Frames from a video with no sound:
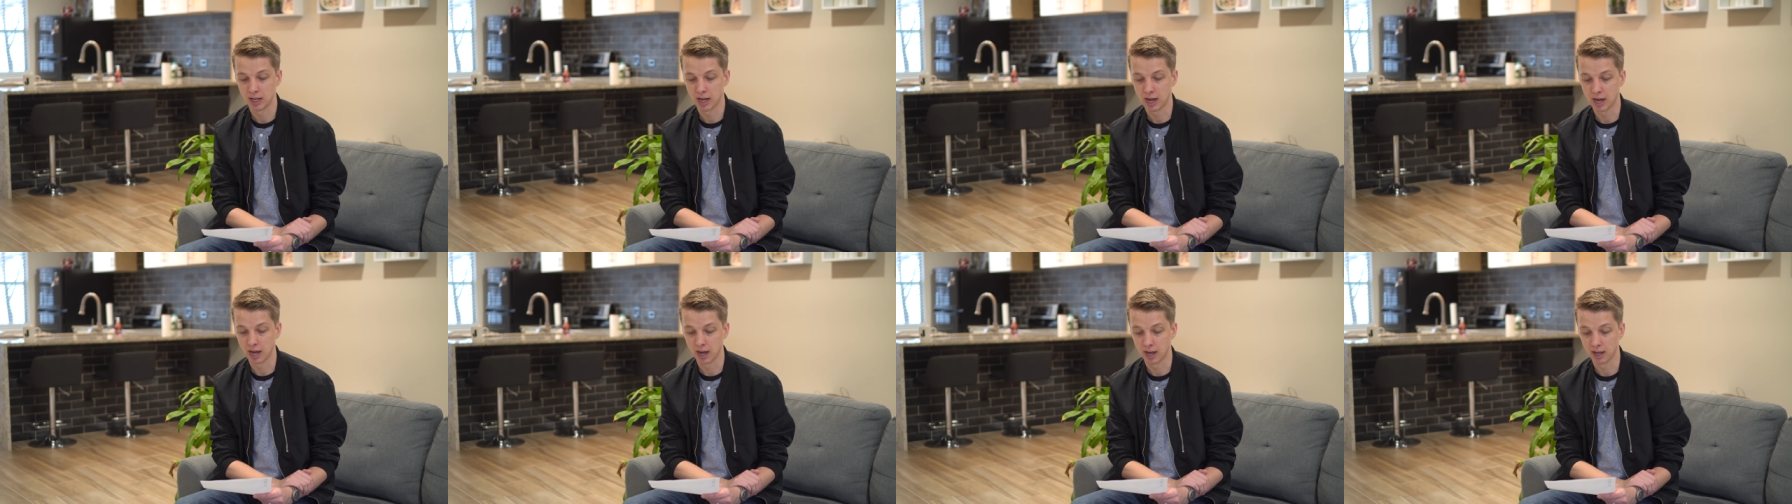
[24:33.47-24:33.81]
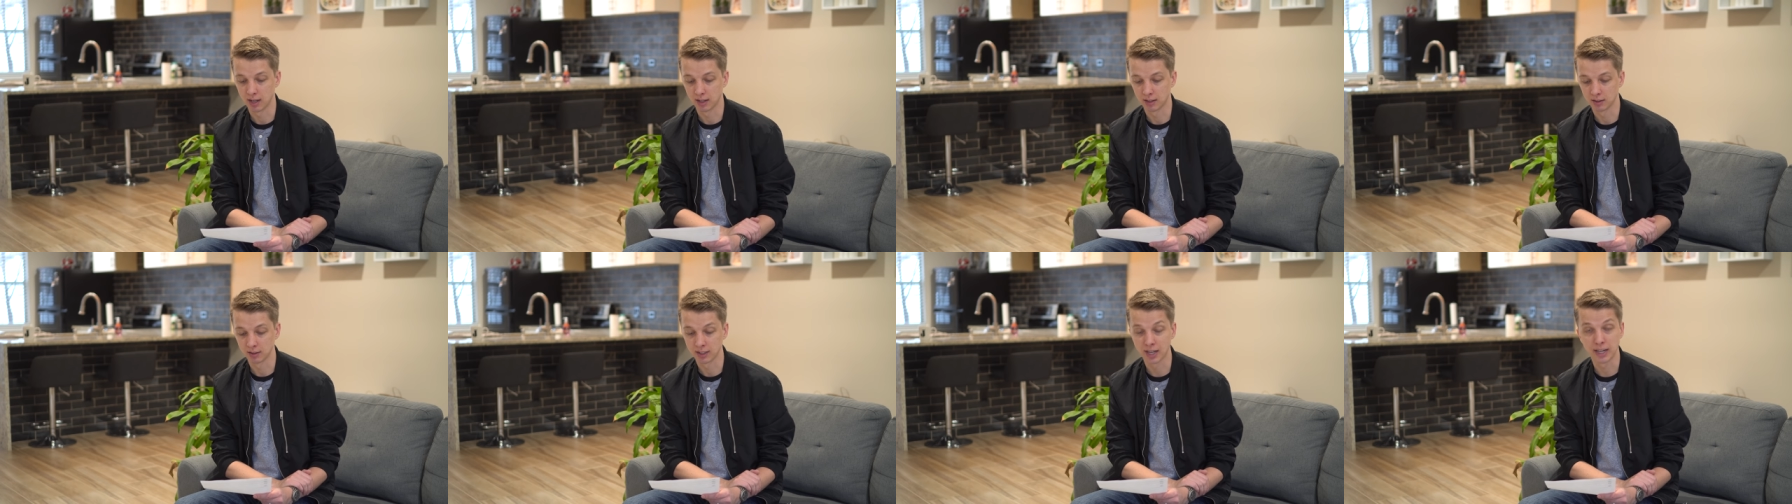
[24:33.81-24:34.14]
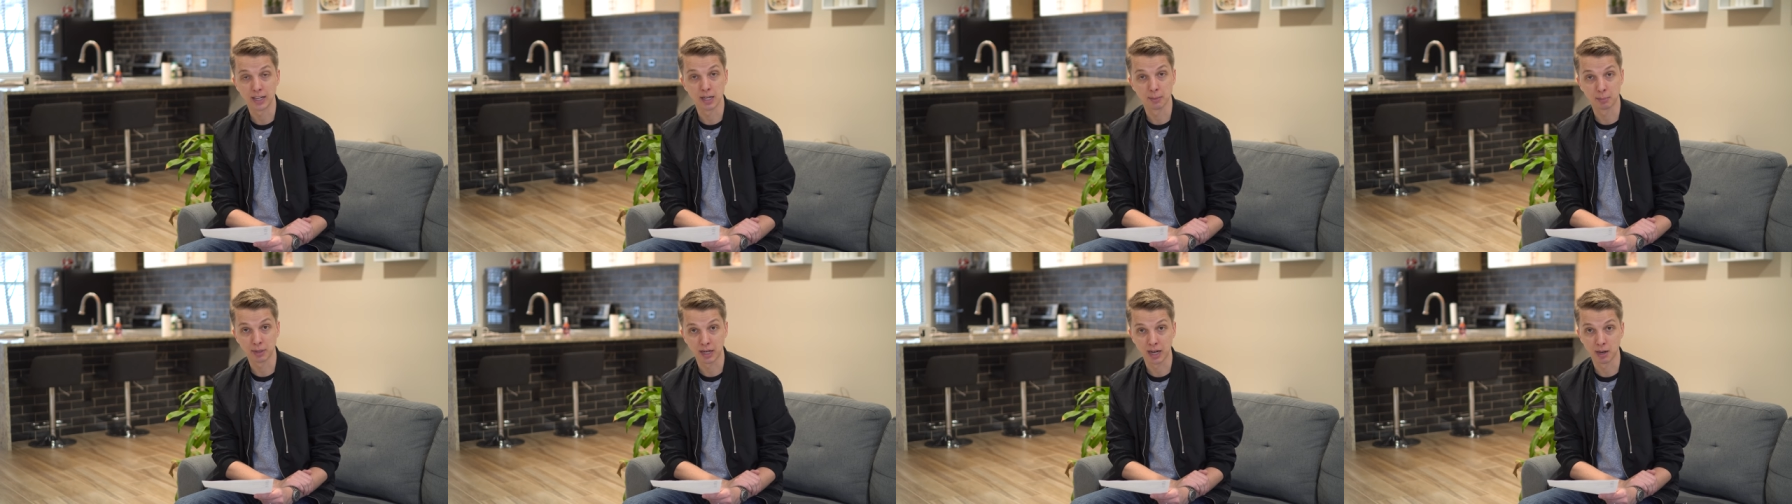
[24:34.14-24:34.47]
uh,
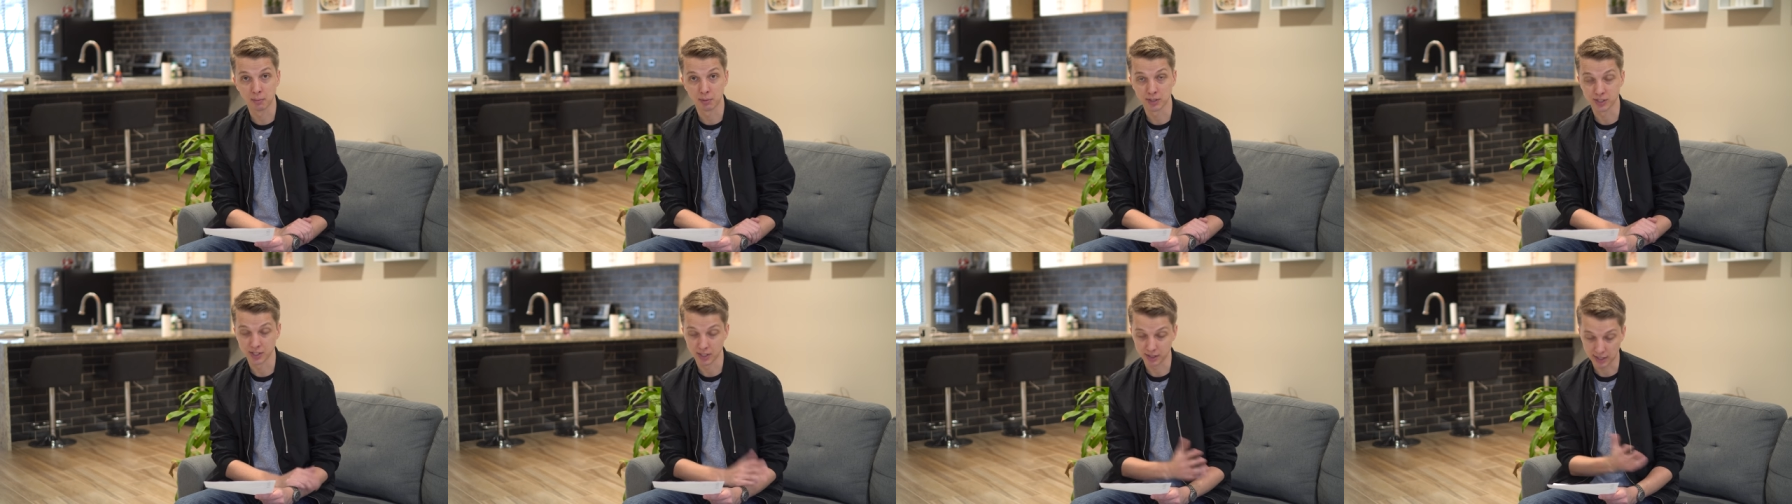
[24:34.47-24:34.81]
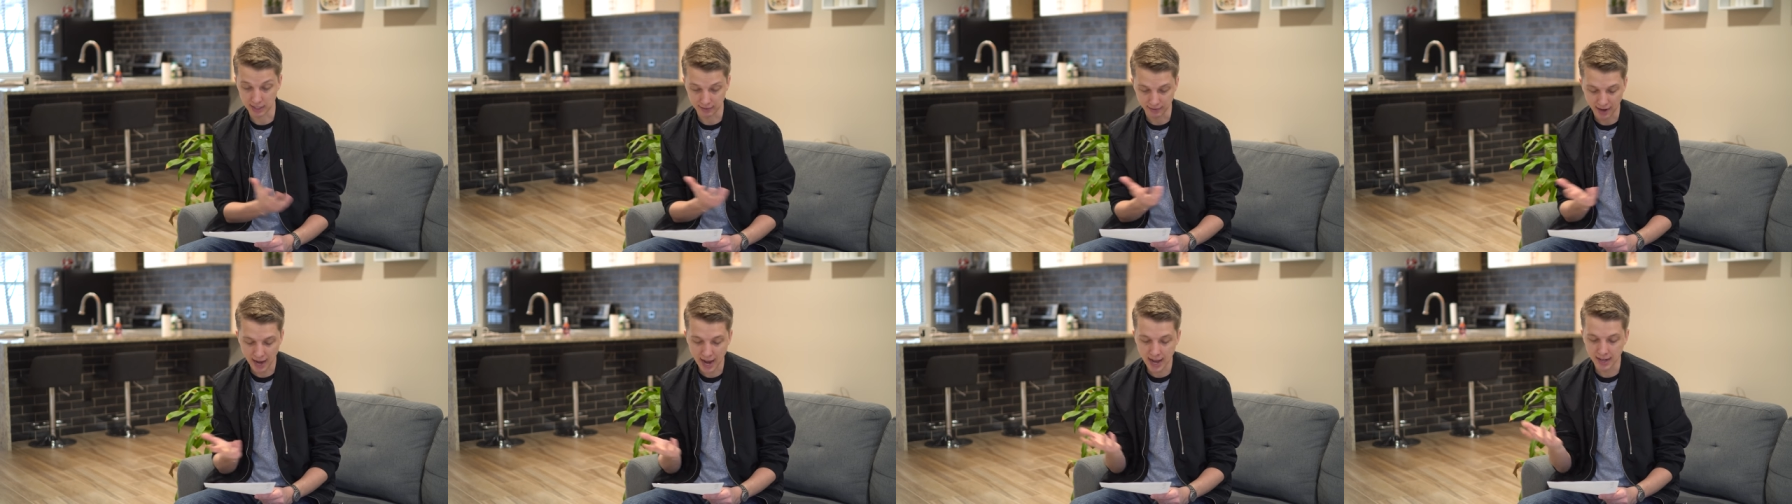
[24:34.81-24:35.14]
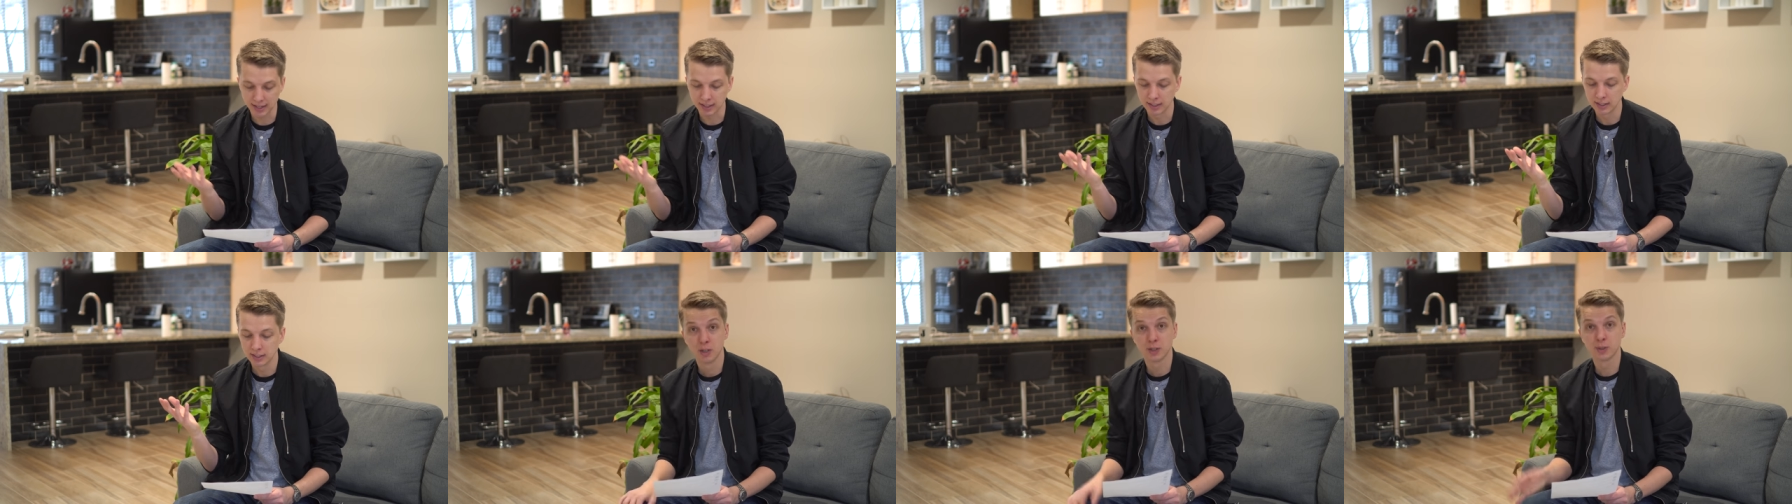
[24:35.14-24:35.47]
lineup cameras that they've had.